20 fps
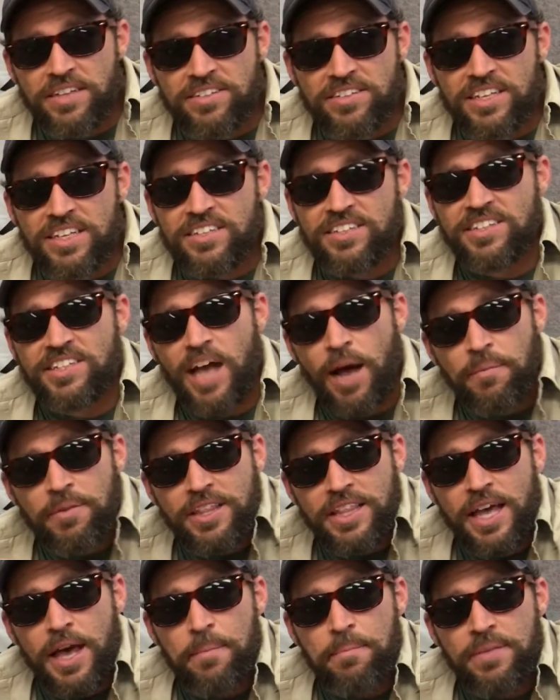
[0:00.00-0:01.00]
see some
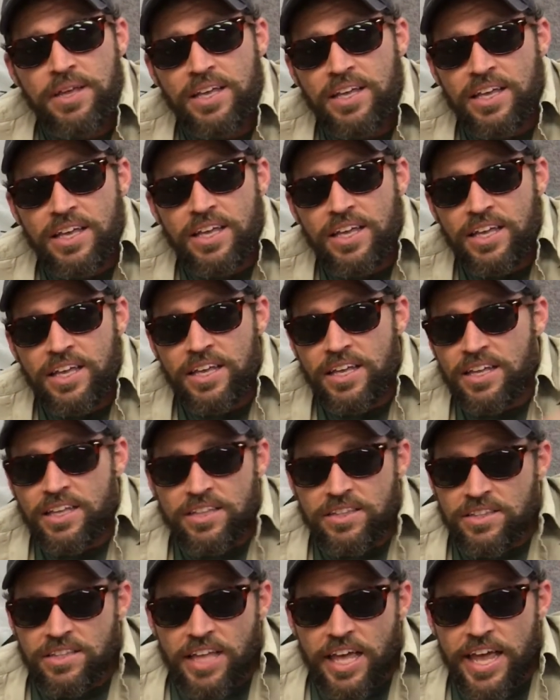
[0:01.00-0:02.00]
of them
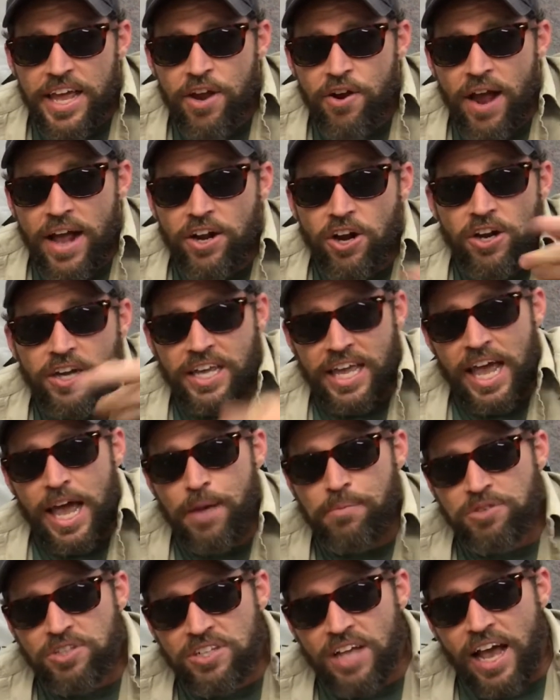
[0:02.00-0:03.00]
here at our
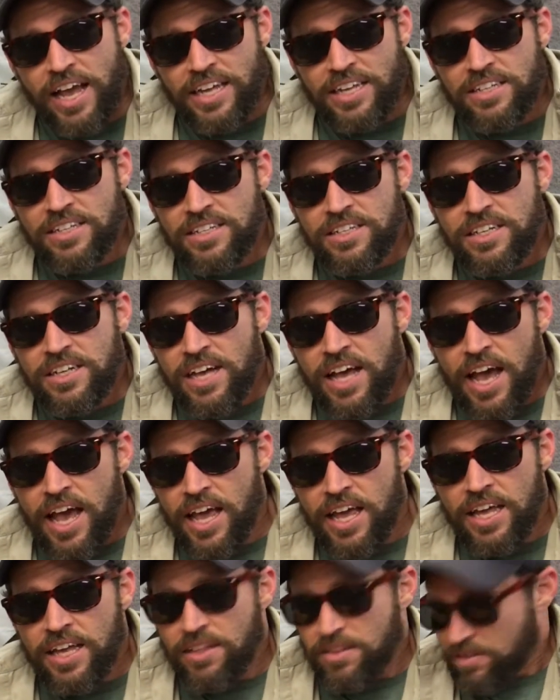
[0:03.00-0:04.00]
campsite.
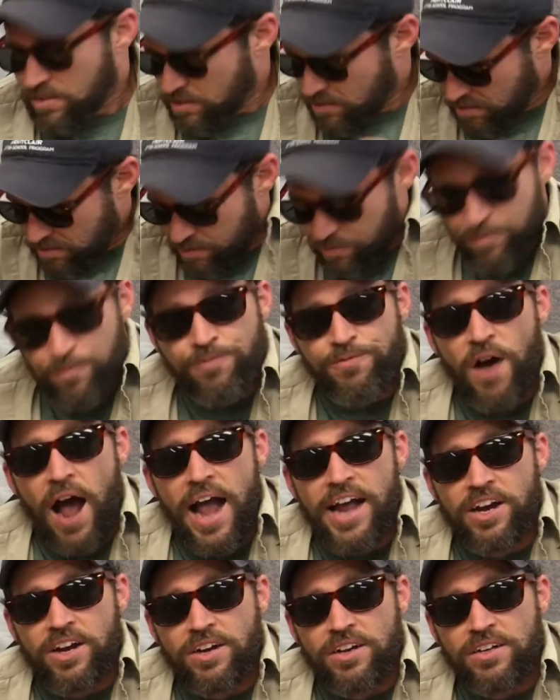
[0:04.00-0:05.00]
Hey,
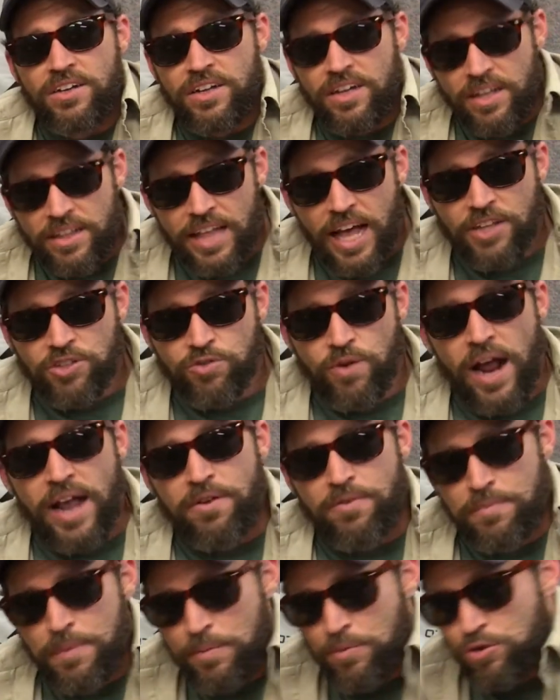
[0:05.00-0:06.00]
fire. That's
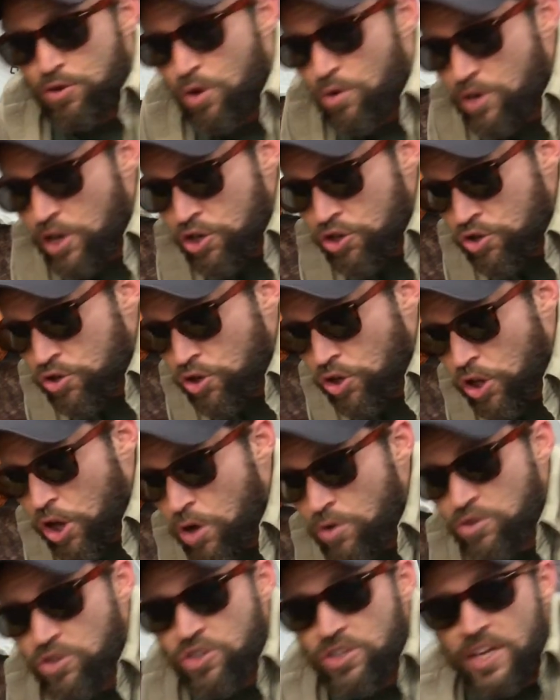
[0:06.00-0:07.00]
right. Remember, don't get too
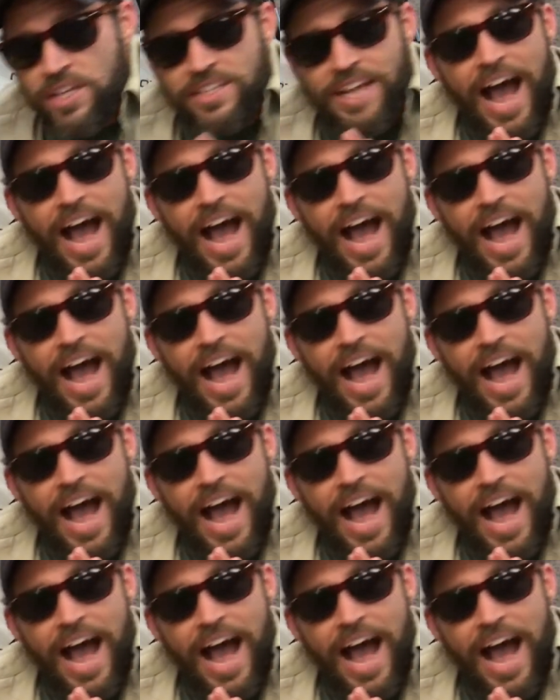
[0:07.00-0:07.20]
close. It's